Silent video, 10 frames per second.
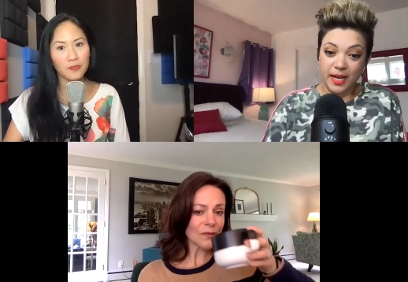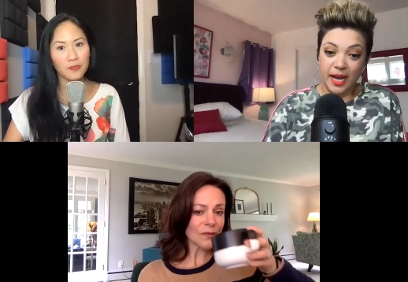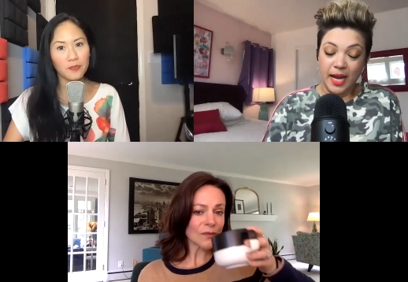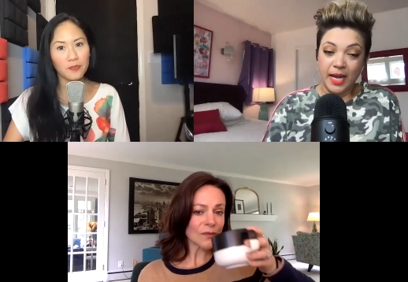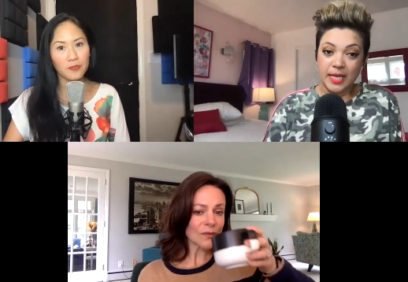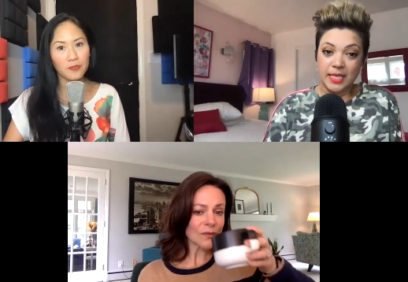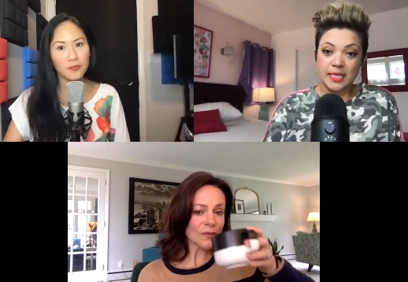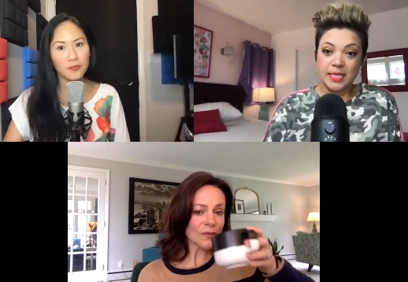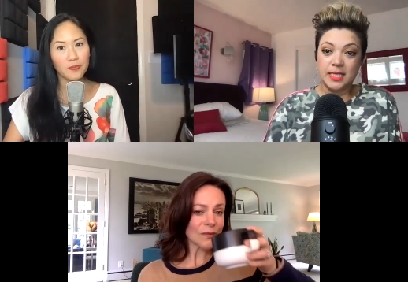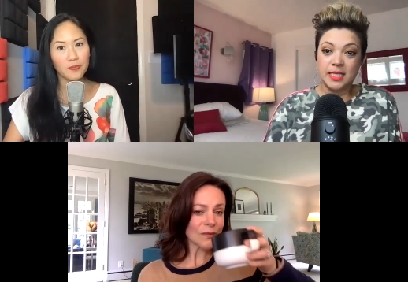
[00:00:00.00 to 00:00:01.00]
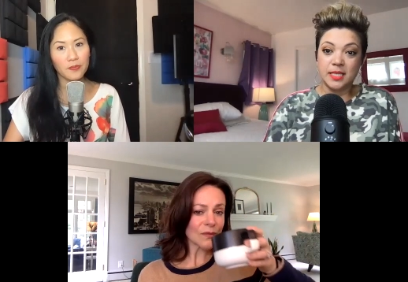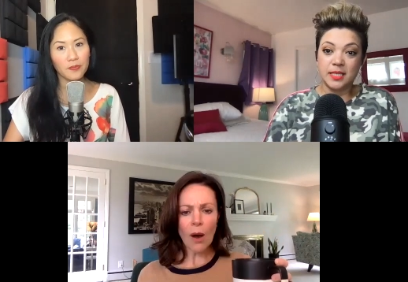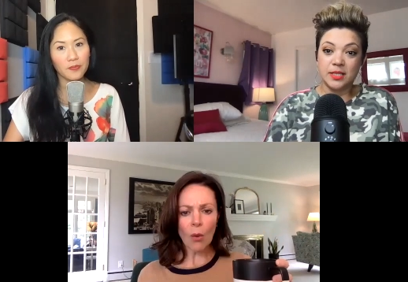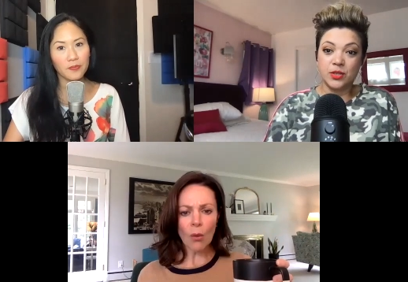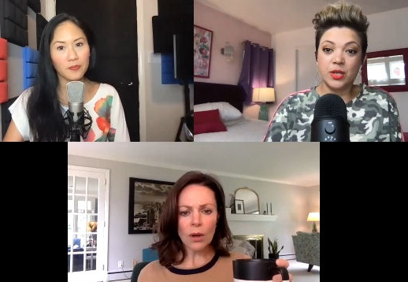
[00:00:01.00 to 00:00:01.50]
Speaker 1: And oh,
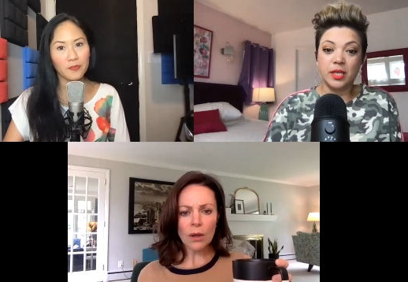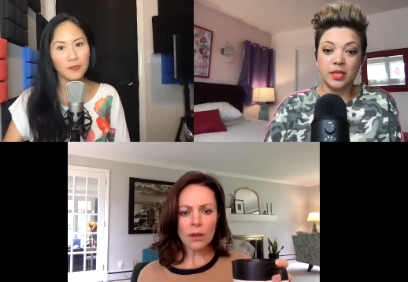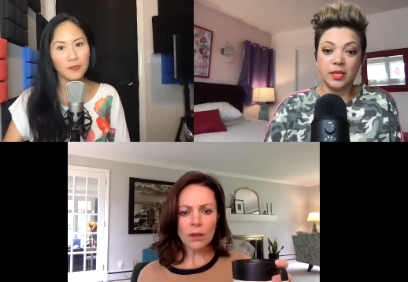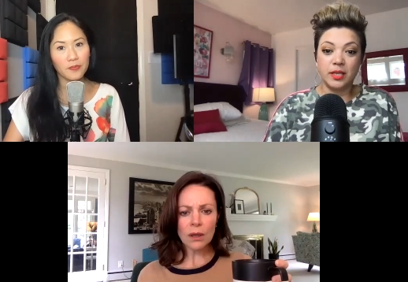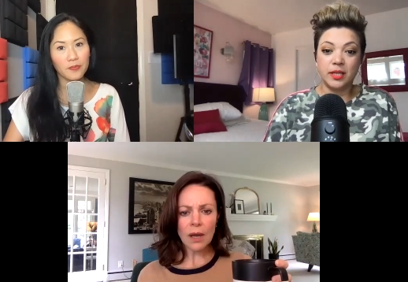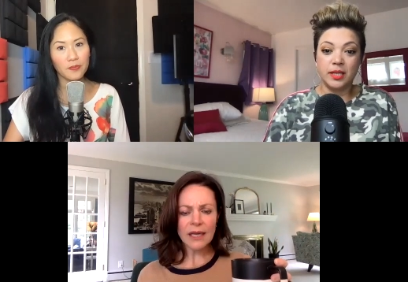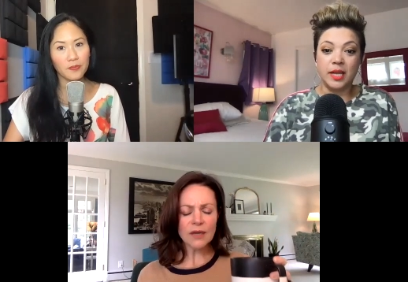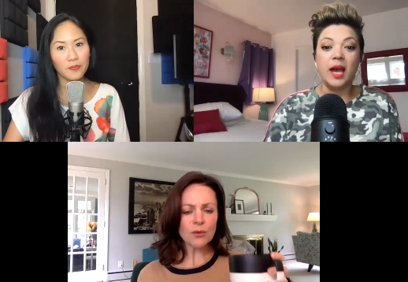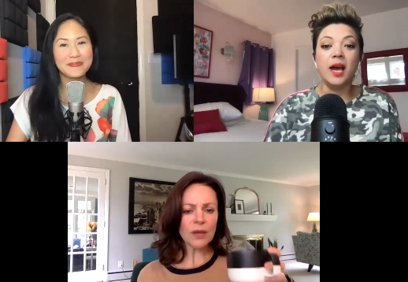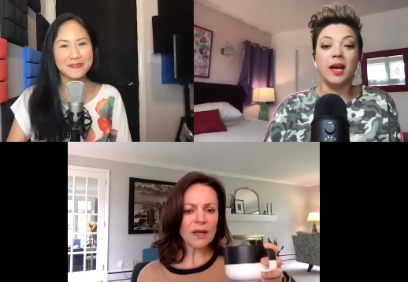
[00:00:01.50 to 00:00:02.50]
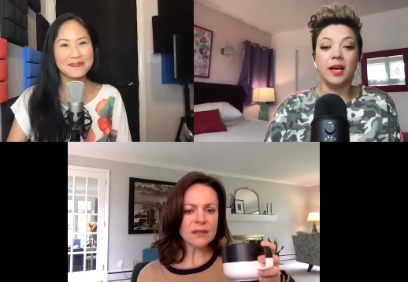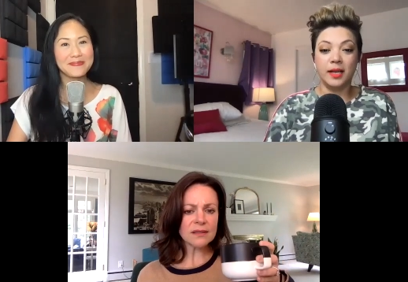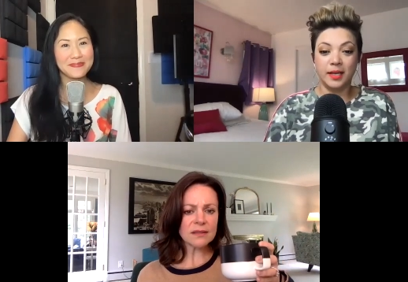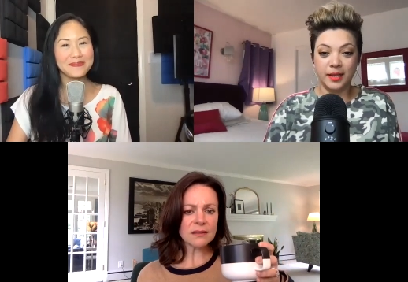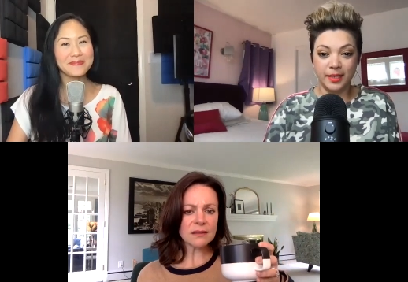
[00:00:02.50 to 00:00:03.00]
wow. during, I didn't yeah,
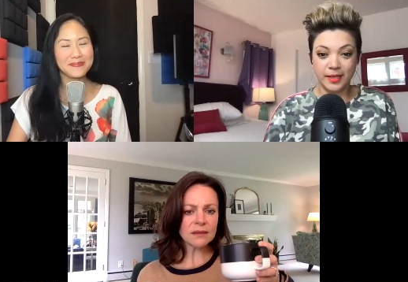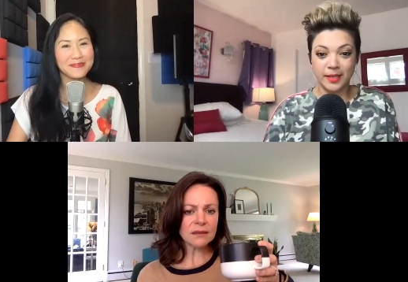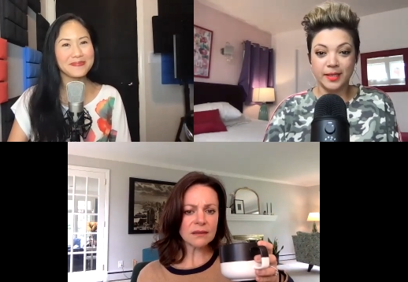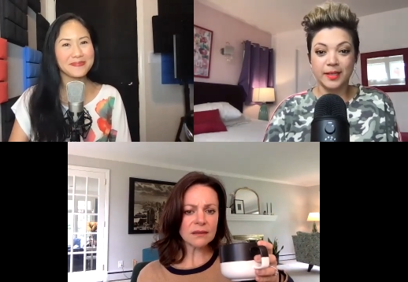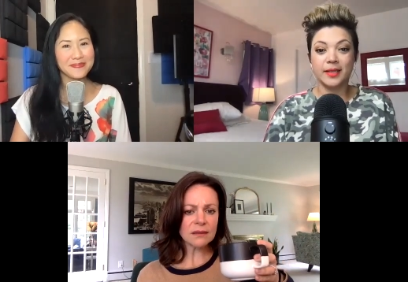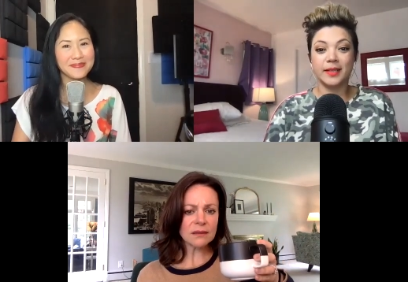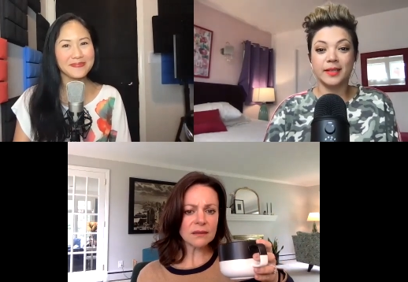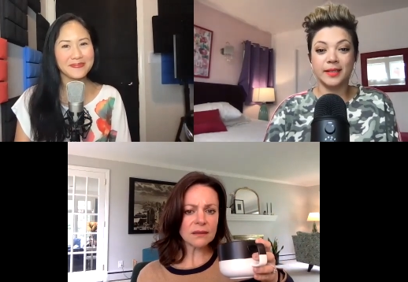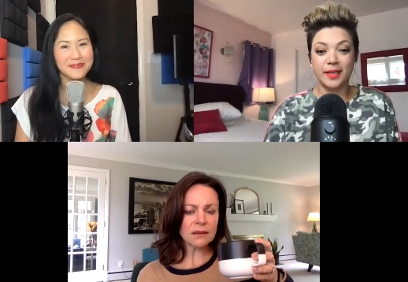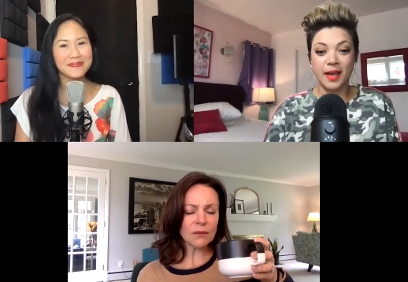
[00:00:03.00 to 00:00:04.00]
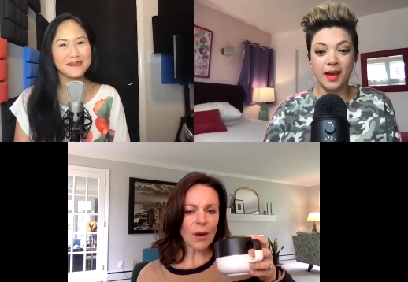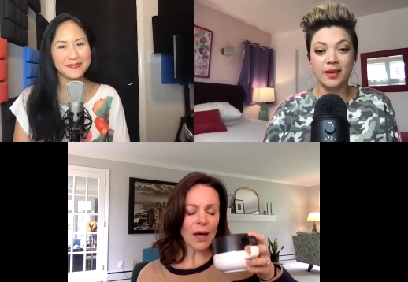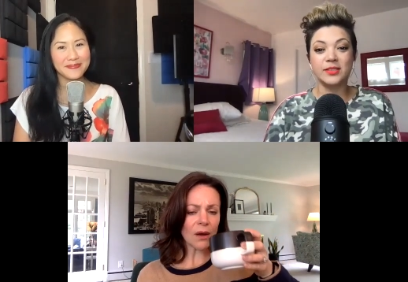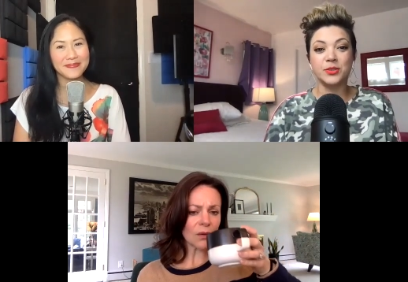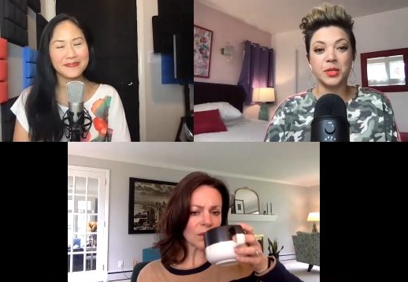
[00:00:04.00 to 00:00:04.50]
realize. Yeah,
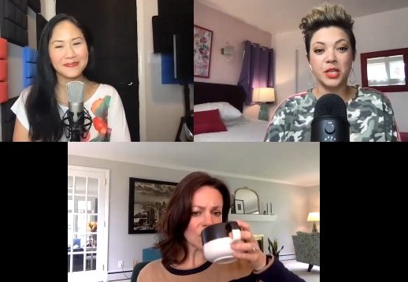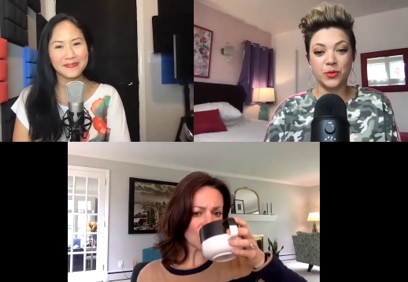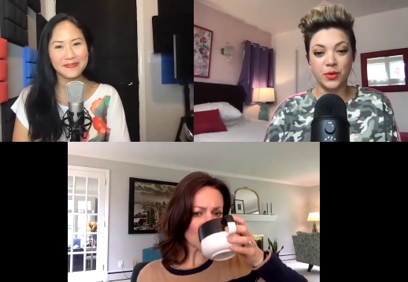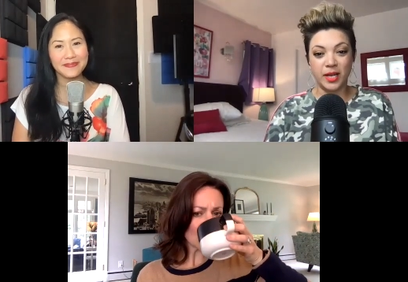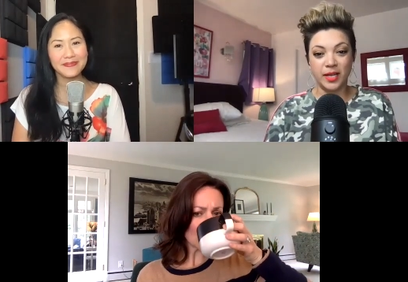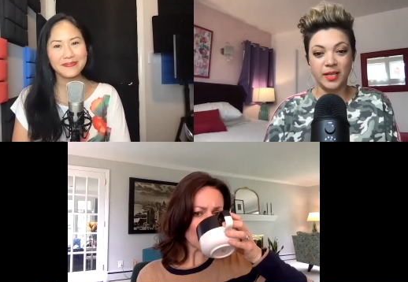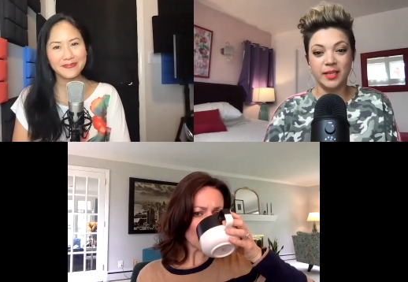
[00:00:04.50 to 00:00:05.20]
23.